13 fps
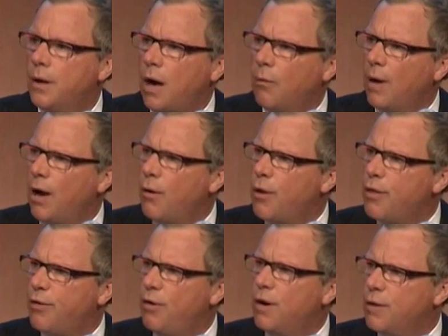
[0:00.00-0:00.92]
around
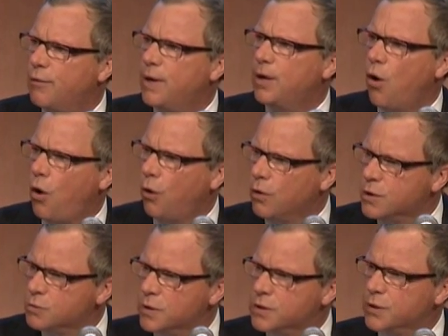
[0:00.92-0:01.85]

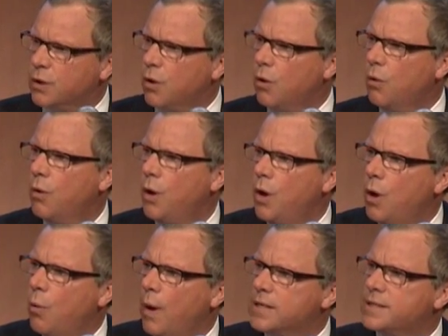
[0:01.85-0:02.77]
$33 was the low
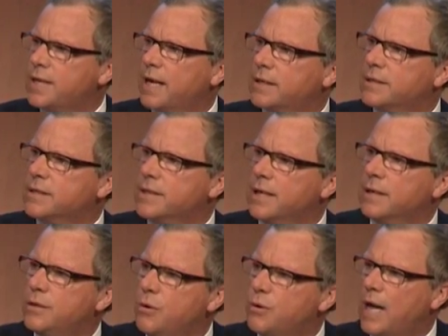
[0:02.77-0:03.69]
West Texas in
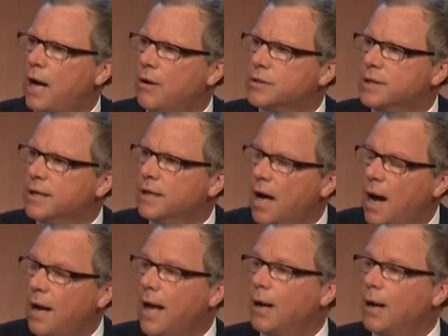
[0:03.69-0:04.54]
2009.